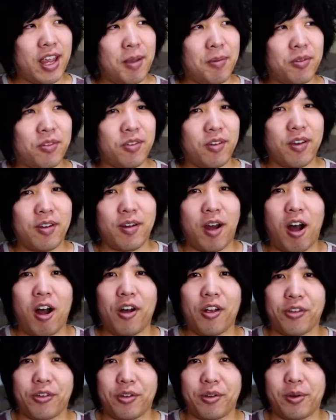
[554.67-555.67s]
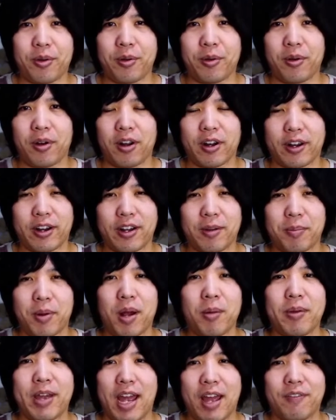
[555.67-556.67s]
games also are going to
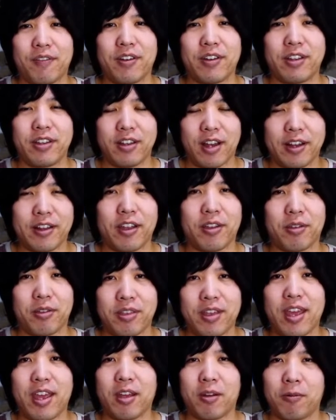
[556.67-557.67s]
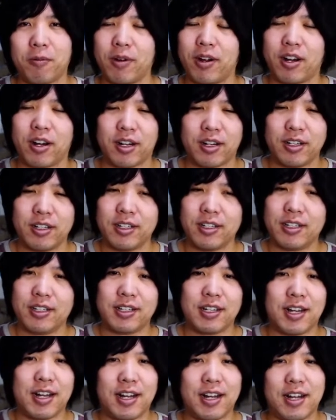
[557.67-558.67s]
probably have another thing where
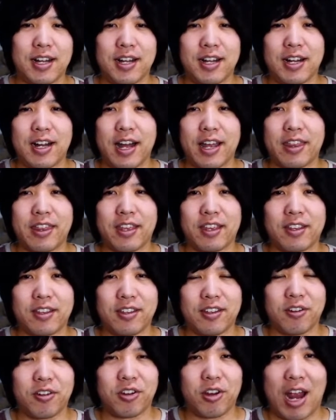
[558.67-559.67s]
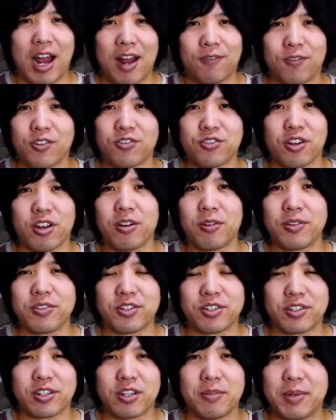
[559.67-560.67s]
I think your average Joe is
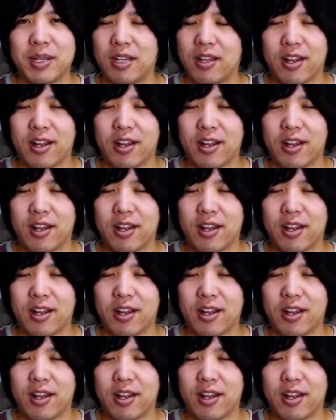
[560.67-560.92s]
just going to be a